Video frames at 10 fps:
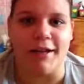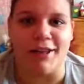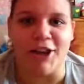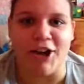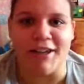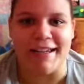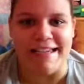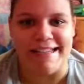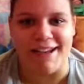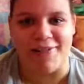a lot
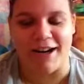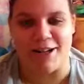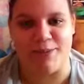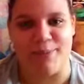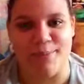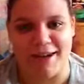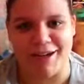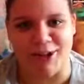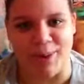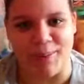easier when I do the big
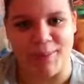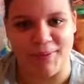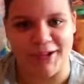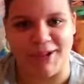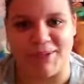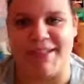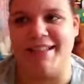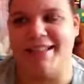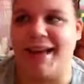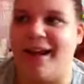shop closer to
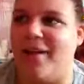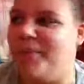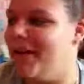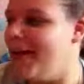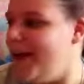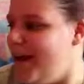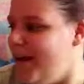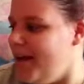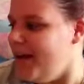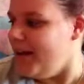the time.
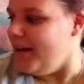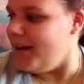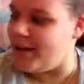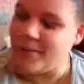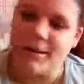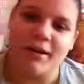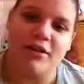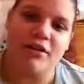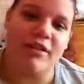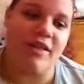
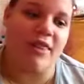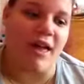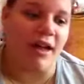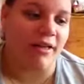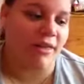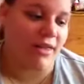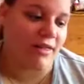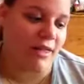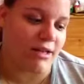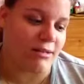Other than that, I
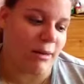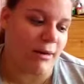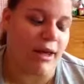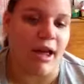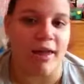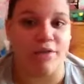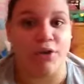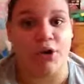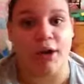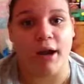think that's about it. I have
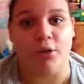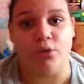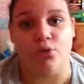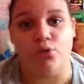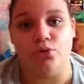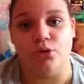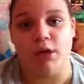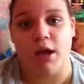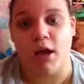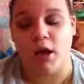sorted out who's
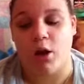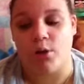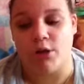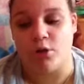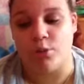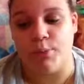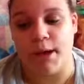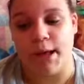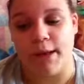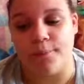going to
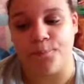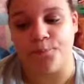be